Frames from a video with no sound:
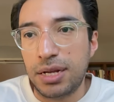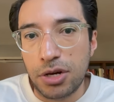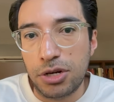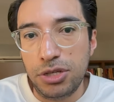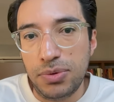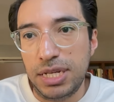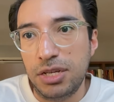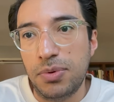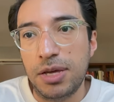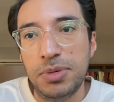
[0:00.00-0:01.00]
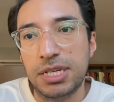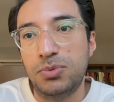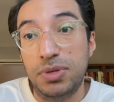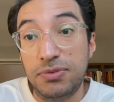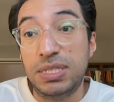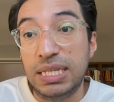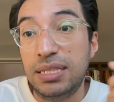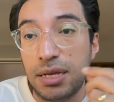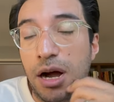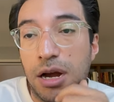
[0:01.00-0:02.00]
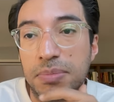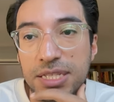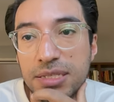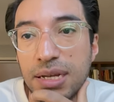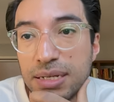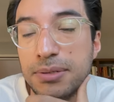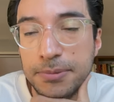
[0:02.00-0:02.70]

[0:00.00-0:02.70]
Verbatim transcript: to hurt you in any way because we've seen the harm that's done.